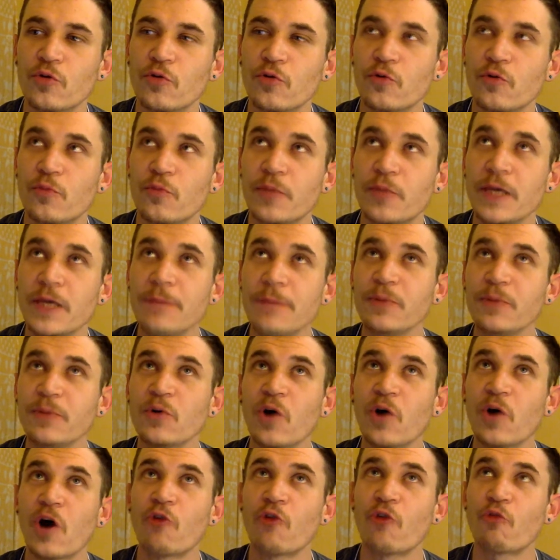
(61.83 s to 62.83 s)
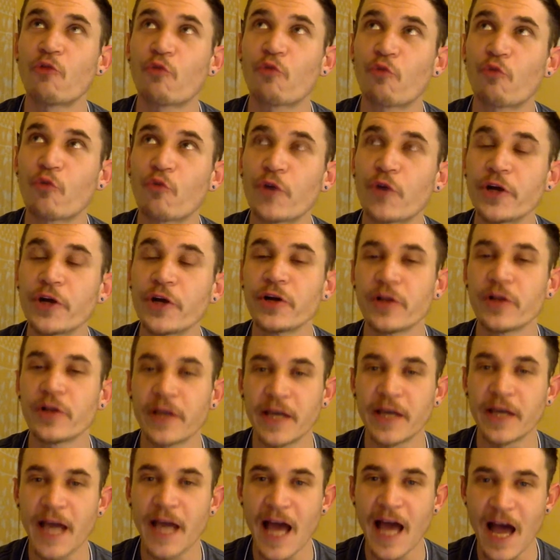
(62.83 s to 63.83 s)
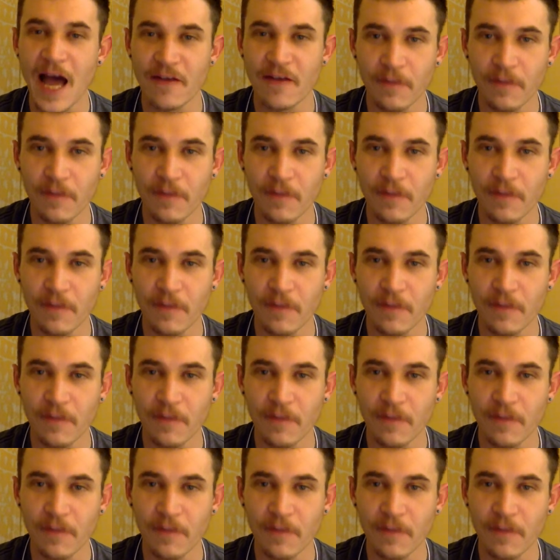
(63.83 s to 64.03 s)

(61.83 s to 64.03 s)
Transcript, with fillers: People really have a